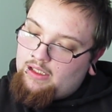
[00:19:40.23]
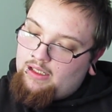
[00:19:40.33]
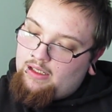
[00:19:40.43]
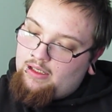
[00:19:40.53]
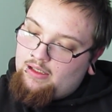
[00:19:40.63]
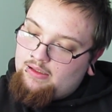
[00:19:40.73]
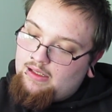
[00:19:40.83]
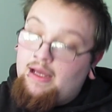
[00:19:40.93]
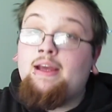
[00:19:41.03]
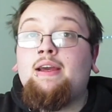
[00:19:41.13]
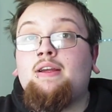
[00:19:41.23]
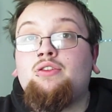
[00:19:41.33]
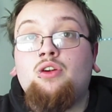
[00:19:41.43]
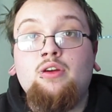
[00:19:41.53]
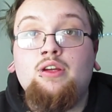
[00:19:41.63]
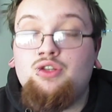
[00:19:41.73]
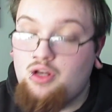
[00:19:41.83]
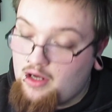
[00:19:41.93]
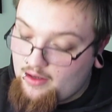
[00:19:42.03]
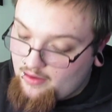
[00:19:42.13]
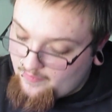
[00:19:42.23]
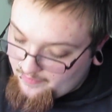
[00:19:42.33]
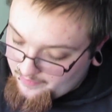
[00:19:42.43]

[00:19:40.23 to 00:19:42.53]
It is a Turkish gun.